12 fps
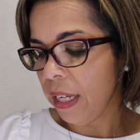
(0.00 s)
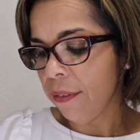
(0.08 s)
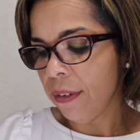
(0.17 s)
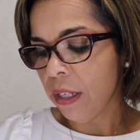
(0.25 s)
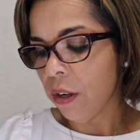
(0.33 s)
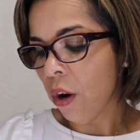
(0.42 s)

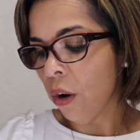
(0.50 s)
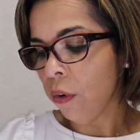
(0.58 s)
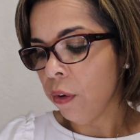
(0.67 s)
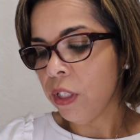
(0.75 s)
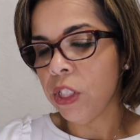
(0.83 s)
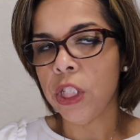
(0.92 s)
even an
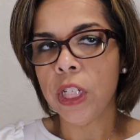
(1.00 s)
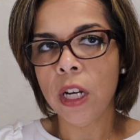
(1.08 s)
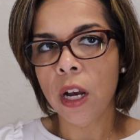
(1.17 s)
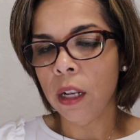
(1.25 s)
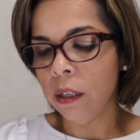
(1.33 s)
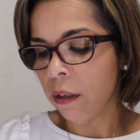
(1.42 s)
orangey
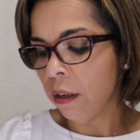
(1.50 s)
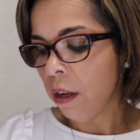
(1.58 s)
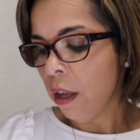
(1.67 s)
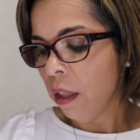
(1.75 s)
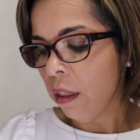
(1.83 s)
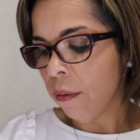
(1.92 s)
color.
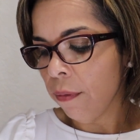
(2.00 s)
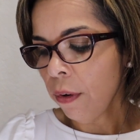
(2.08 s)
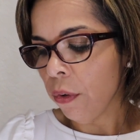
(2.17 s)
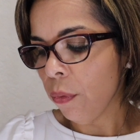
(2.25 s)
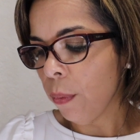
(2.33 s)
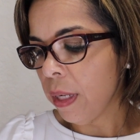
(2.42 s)
The
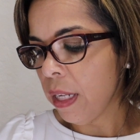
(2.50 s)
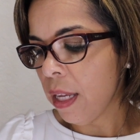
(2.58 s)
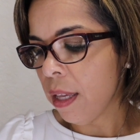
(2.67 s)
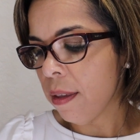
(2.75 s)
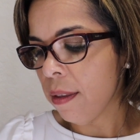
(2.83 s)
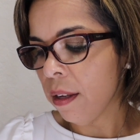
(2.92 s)
first one
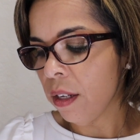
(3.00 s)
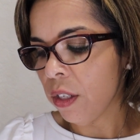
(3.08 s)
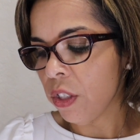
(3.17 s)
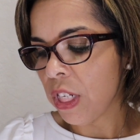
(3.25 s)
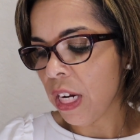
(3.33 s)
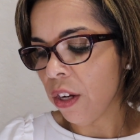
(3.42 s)
is the
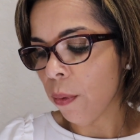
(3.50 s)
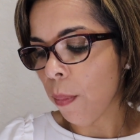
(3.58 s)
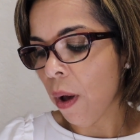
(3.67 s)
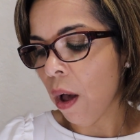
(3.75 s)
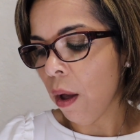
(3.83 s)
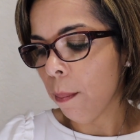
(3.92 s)
Shake Your
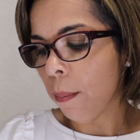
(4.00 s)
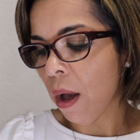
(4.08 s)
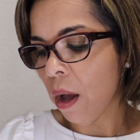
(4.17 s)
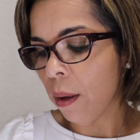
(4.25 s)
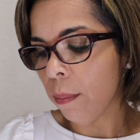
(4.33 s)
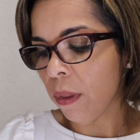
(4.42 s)

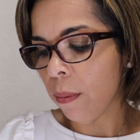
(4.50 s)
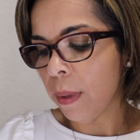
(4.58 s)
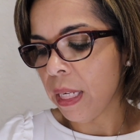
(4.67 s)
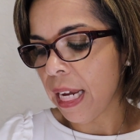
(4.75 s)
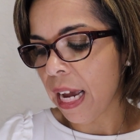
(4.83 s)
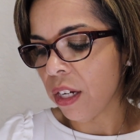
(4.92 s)
Palms
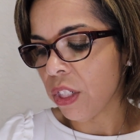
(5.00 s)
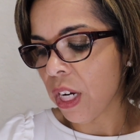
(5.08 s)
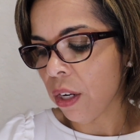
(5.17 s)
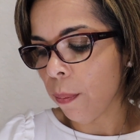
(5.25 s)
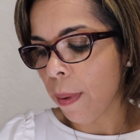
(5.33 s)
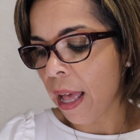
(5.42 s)
mini
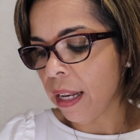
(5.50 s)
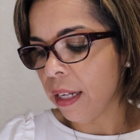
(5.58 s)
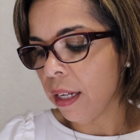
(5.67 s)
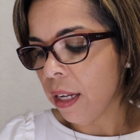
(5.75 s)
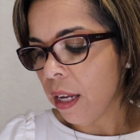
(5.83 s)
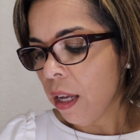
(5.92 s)
eyeshadow
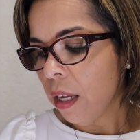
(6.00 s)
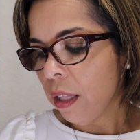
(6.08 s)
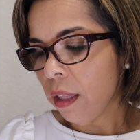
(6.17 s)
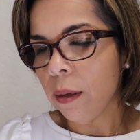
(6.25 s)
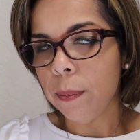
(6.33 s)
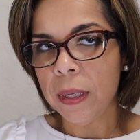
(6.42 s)
palette.
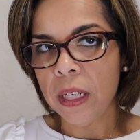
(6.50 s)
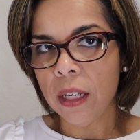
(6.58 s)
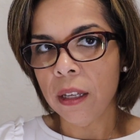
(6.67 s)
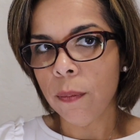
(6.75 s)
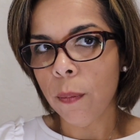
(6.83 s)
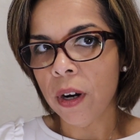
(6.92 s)

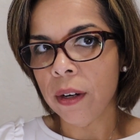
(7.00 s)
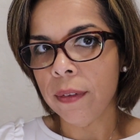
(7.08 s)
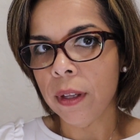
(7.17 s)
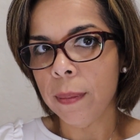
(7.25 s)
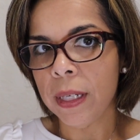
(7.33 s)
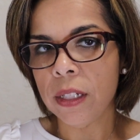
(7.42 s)
Is part of
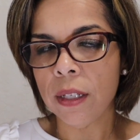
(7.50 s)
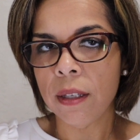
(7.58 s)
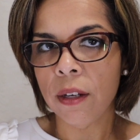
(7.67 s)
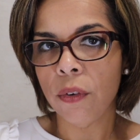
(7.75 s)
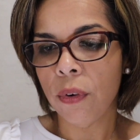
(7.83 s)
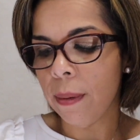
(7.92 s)
the Peaches
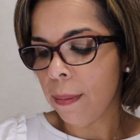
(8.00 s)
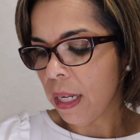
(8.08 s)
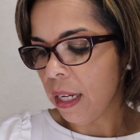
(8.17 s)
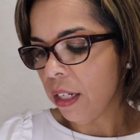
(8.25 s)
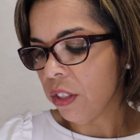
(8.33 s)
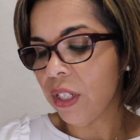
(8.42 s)
and Cream
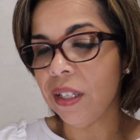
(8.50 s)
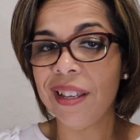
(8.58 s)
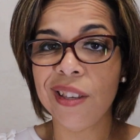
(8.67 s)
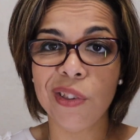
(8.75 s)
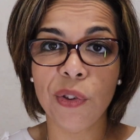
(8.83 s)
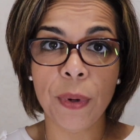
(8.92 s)
collection.
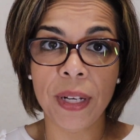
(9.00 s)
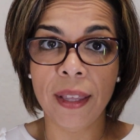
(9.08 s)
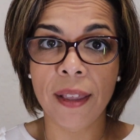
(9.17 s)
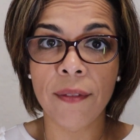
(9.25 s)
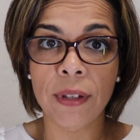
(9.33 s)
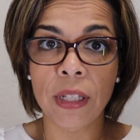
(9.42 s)
Is
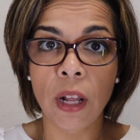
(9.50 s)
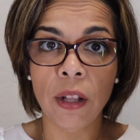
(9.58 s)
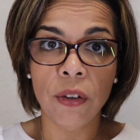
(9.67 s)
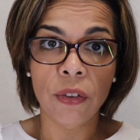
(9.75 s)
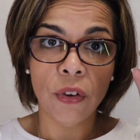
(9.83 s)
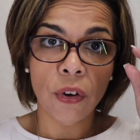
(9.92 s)
$27
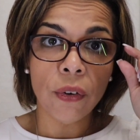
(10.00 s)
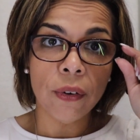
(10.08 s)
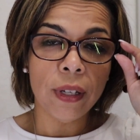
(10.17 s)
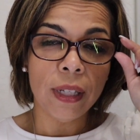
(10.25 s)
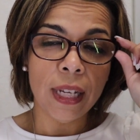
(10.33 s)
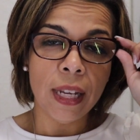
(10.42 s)

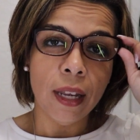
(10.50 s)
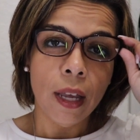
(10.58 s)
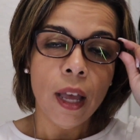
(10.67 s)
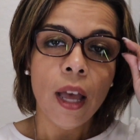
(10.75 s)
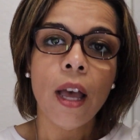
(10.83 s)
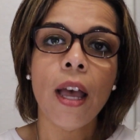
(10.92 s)
currently,
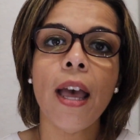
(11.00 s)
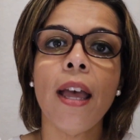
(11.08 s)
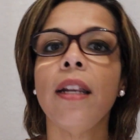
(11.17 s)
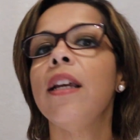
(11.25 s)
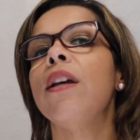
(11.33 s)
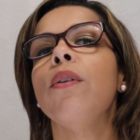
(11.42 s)

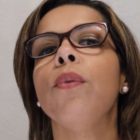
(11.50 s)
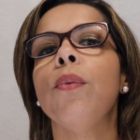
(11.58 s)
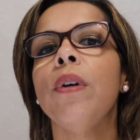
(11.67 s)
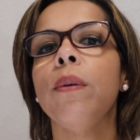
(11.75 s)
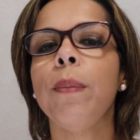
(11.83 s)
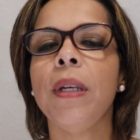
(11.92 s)
and it
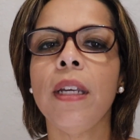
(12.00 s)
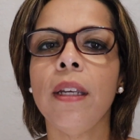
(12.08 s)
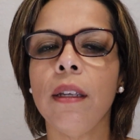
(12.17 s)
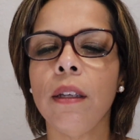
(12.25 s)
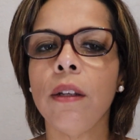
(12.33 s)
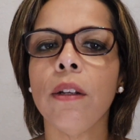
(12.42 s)
will be,
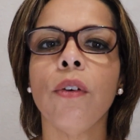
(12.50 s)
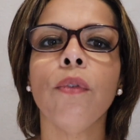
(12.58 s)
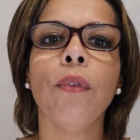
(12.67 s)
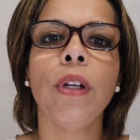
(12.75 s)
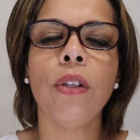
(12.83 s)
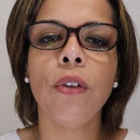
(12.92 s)

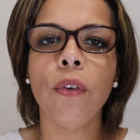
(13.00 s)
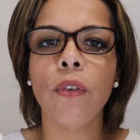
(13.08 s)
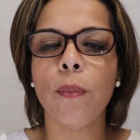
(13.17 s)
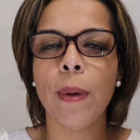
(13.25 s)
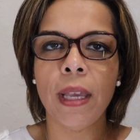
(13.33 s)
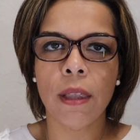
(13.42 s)

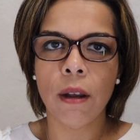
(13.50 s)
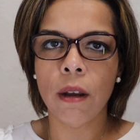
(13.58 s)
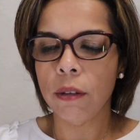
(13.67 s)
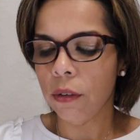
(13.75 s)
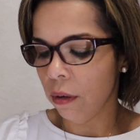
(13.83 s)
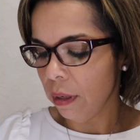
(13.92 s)
reduced based
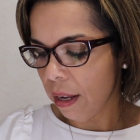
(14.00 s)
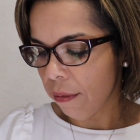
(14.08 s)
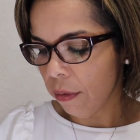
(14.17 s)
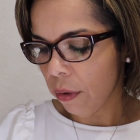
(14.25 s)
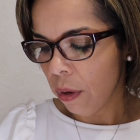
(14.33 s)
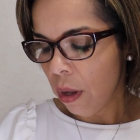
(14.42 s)
on your
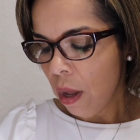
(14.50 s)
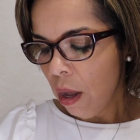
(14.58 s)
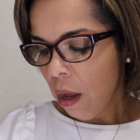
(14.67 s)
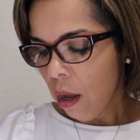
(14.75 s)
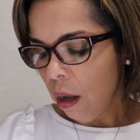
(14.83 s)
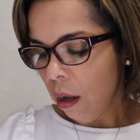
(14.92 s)
level
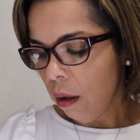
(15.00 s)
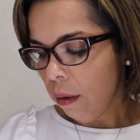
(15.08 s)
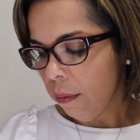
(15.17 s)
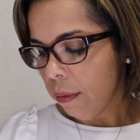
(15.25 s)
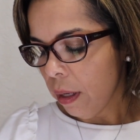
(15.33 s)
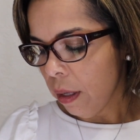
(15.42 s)
of